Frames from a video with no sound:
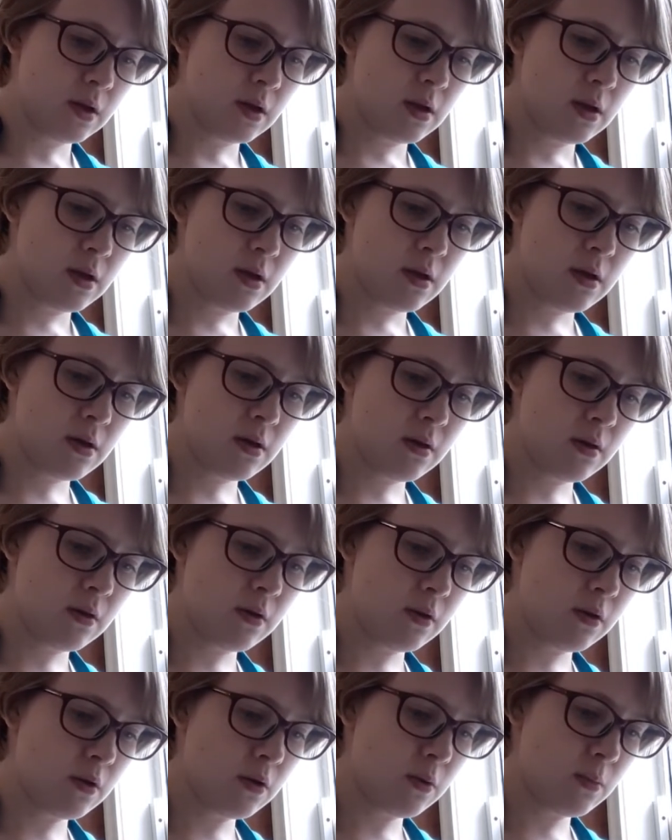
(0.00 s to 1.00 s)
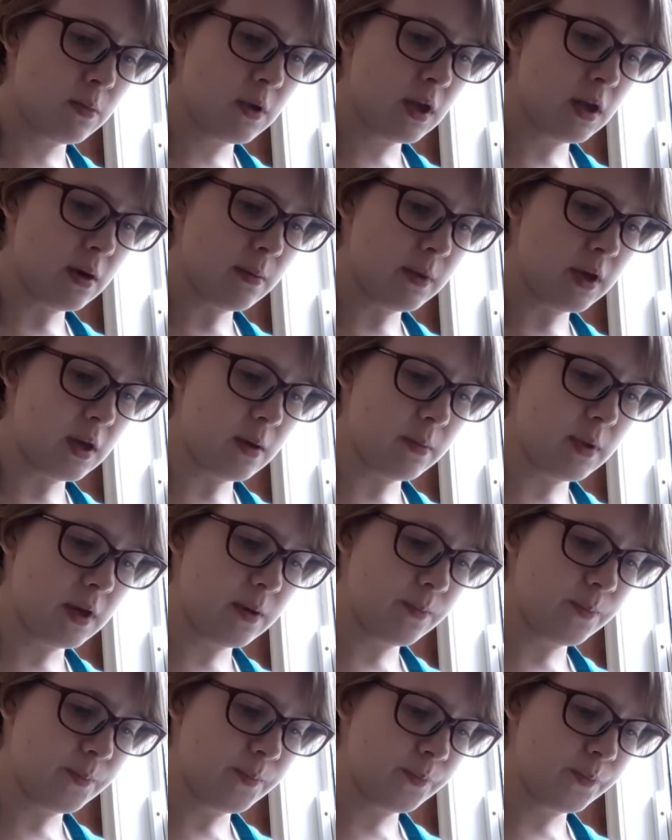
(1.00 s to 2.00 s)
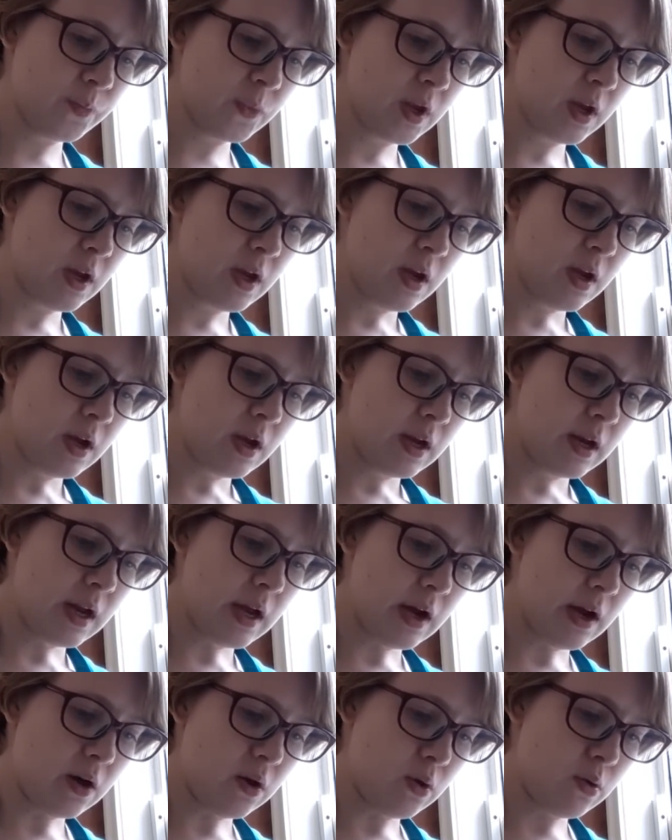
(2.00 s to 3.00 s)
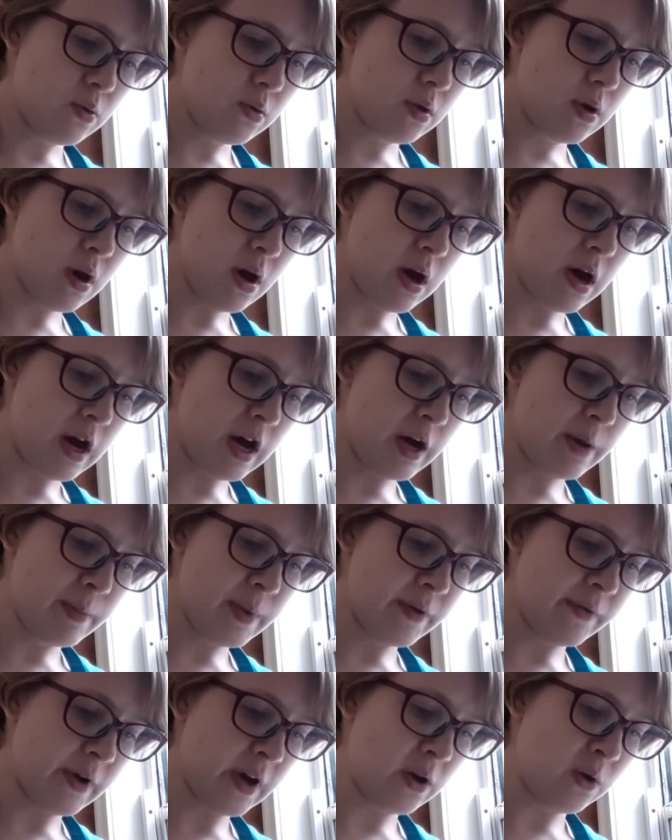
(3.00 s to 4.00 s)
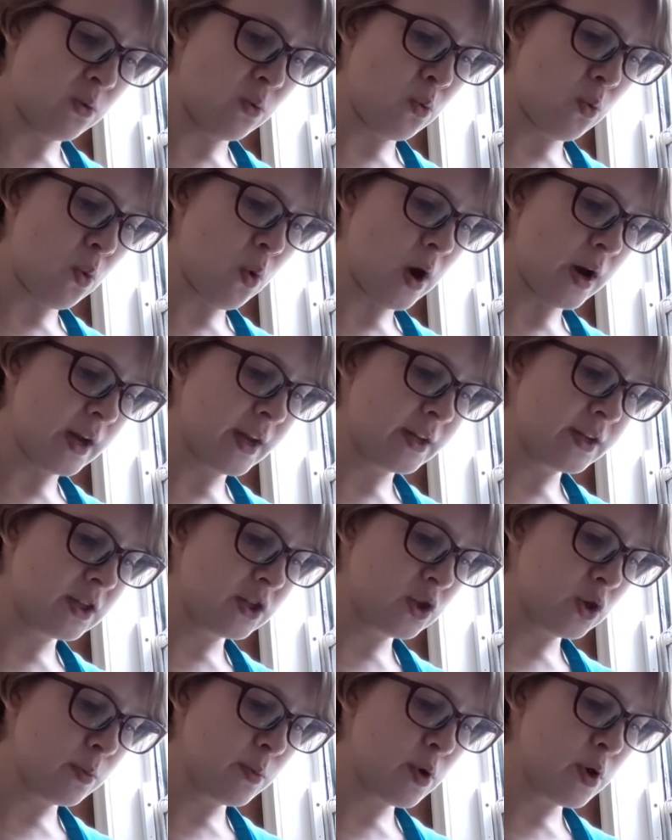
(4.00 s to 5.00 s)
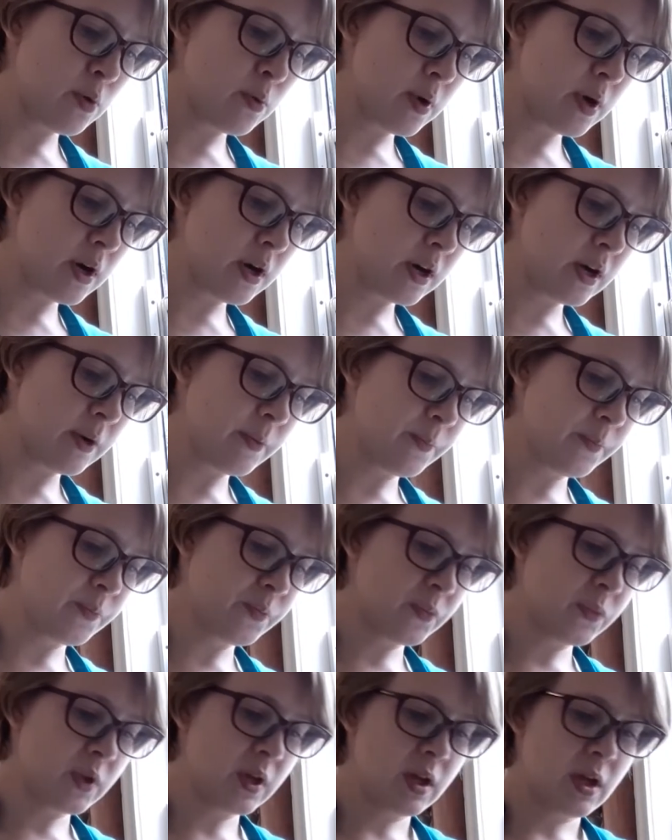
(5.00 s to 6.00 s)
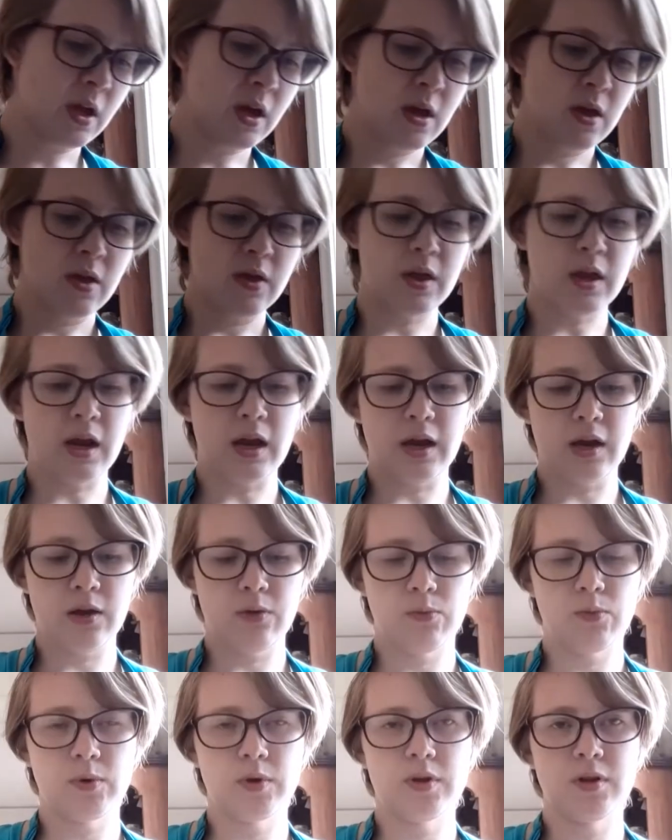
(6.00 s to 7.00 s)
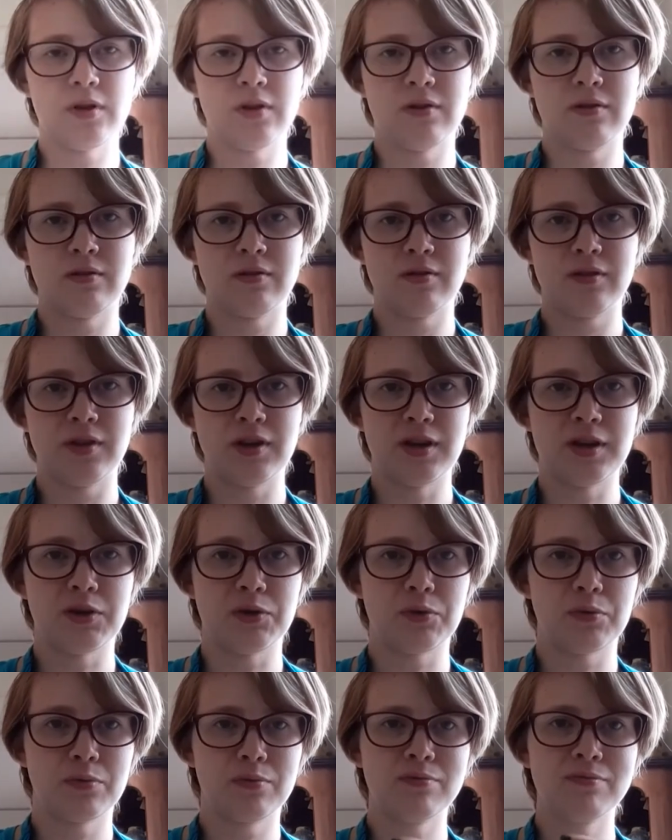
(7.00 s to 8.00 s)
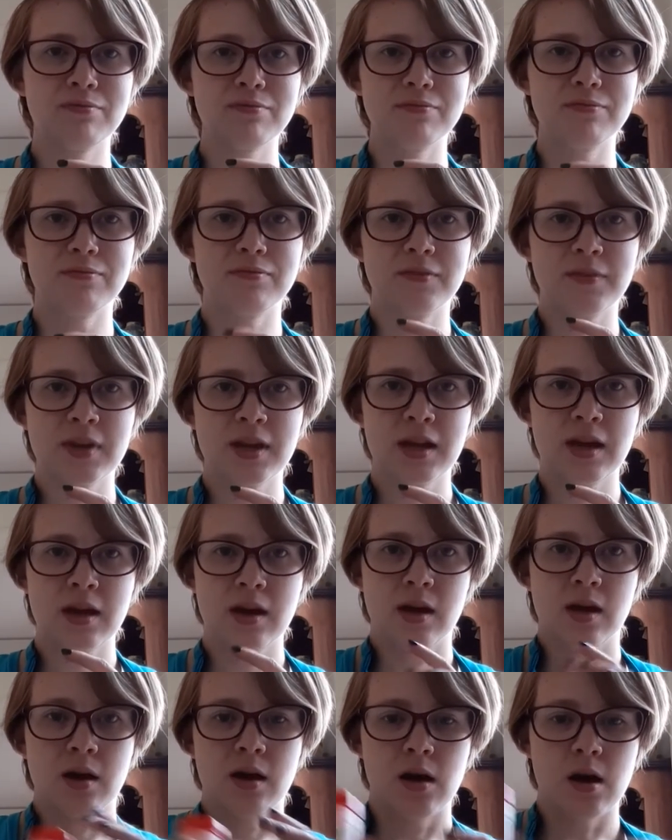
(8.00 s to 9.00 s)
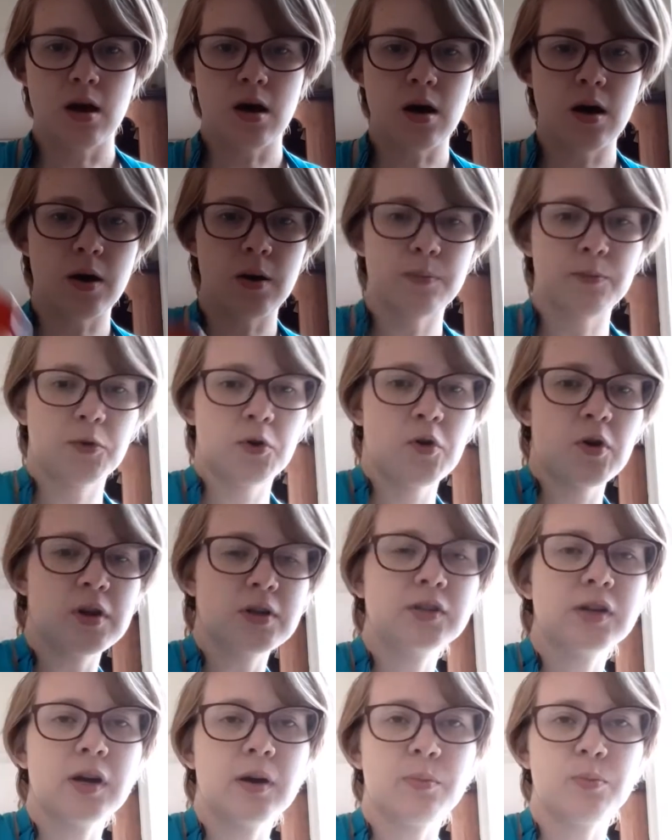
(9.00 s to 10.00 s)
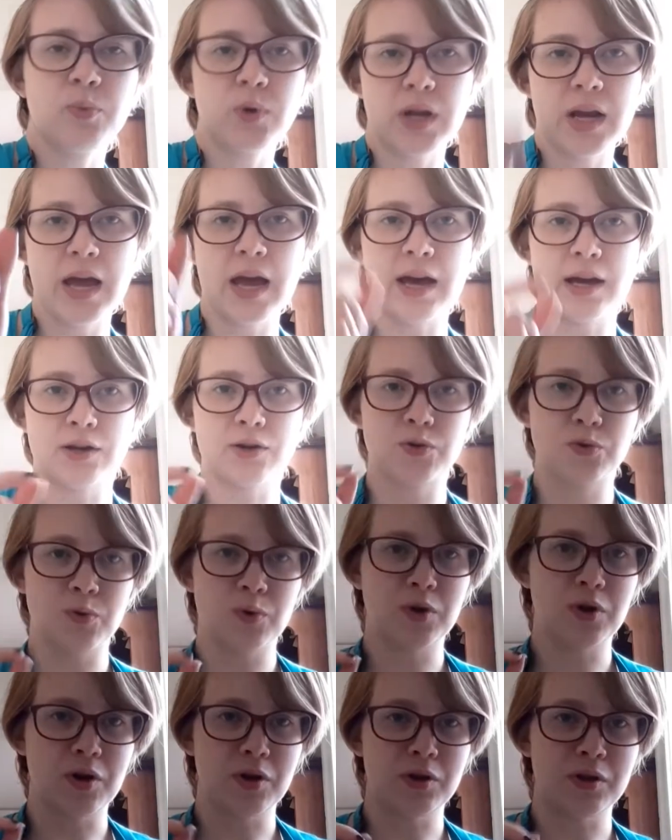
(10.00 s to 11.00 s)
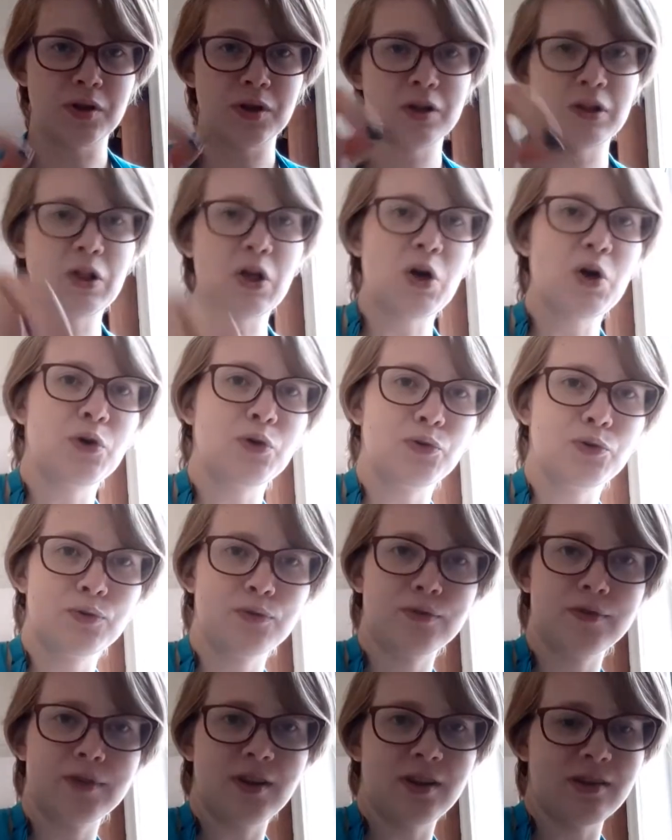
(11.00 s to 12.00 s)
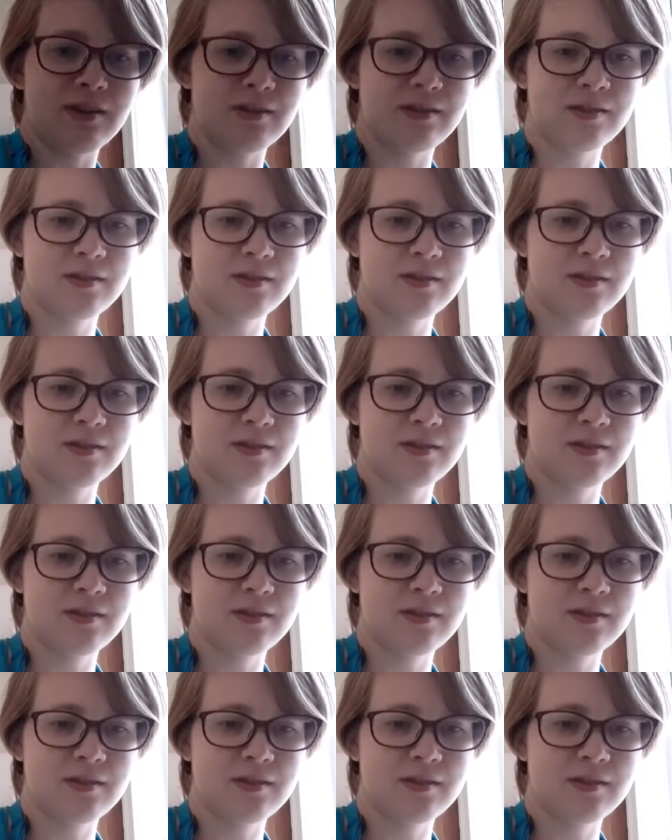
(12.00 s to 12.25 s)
Yummy, yummy, yummy. Now, if I wanted to do more work, then I would, you know, crush up an actual garlic clove and